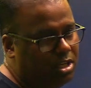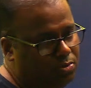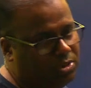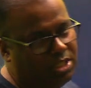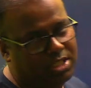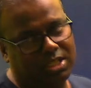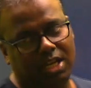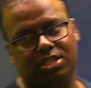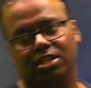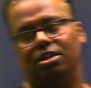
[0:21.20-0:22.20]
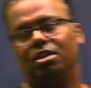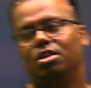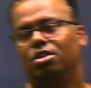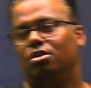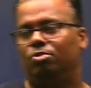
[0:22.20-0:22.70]
with a discussion
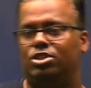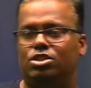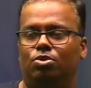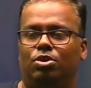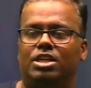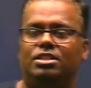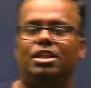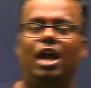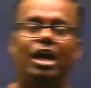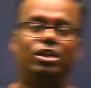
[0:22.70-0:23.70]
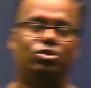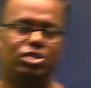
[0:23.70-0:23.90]
which is known as the hydrogen